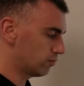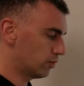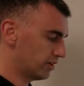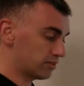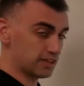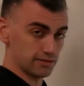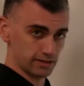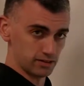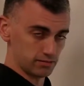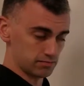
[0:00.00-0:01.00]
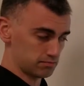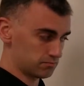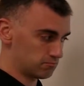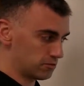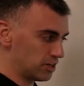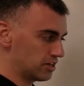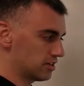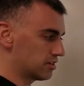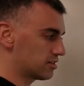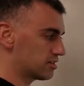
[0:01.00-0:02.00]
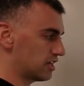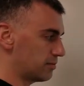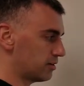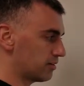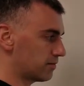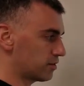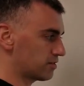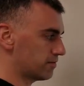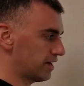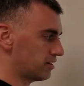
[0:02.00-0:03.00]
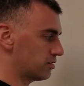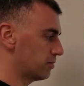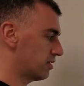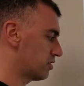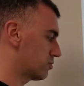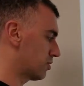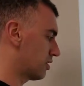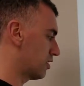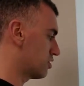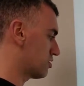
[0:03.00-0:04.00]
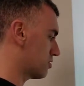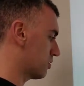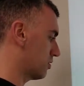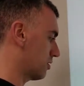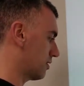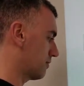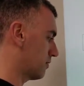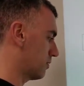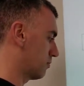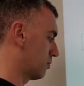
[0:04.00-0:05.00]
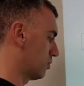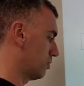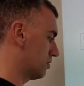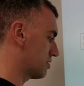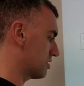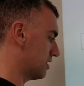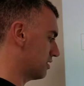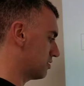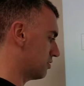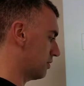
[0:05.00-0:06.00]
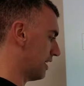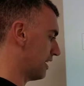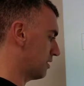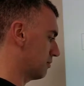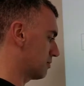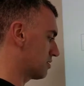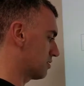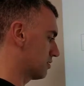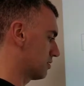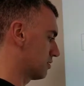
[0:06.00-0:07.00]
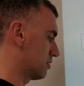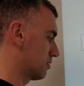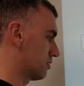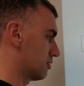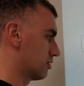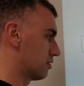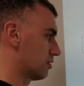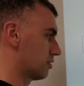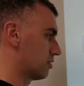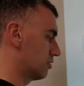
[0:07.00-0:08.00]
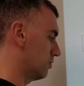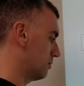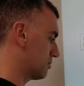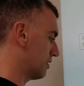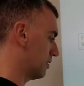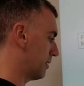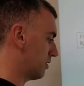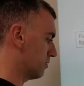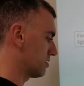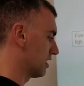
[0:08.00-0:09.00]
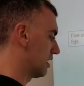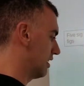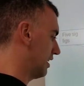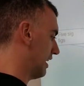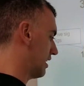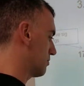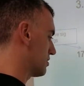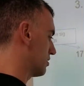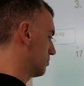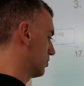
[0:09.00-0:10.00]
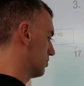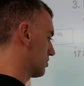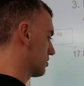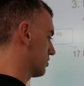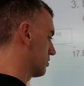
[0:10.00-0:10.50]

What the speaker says: what you're given, set up your conversion factor, because we're going to just convert moles into atoms. Oops, I had that backwards. Atoms into moles.